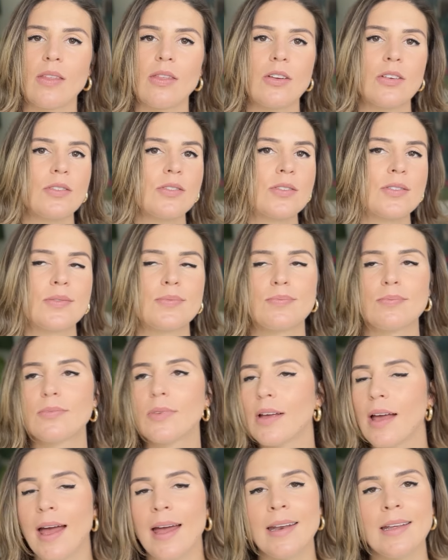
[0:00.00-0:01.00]
There's
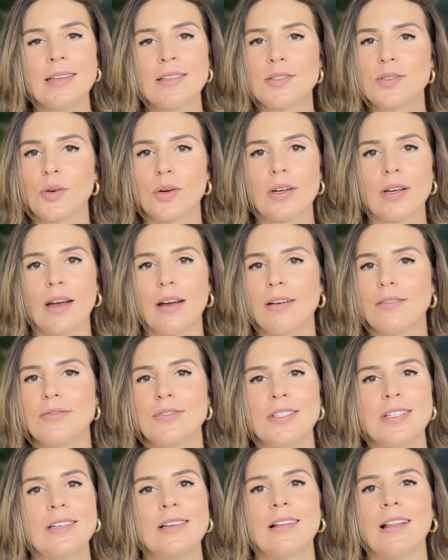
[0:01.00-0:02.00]
any sort
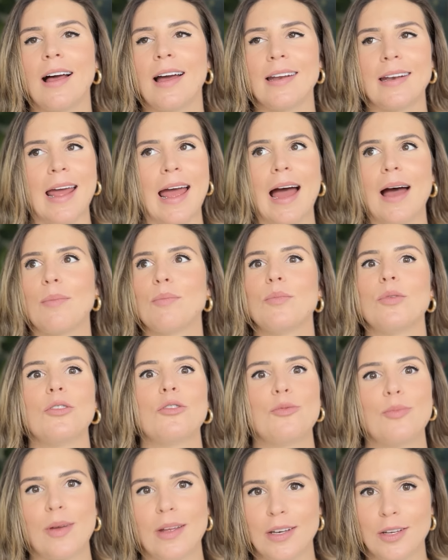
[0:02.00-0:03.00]
of decline ab
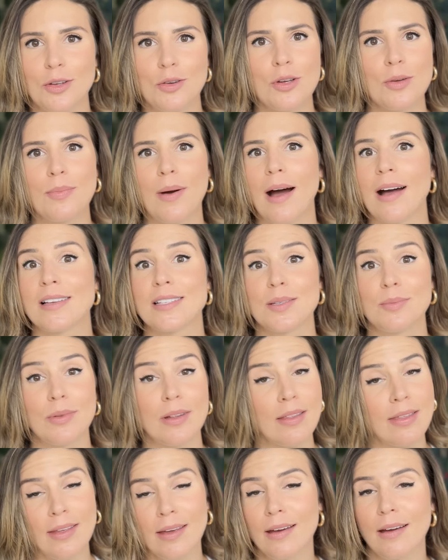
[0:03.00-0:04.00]
movement you could
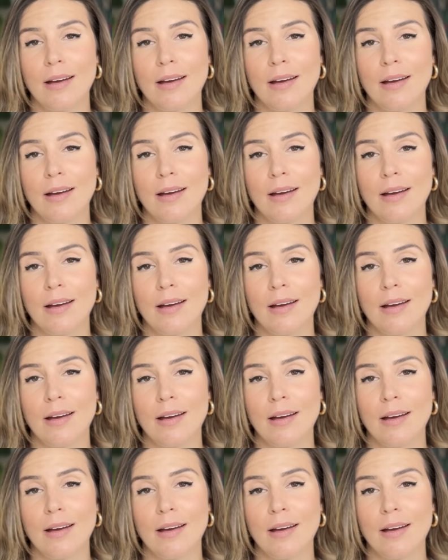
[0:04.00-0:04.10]
possibly think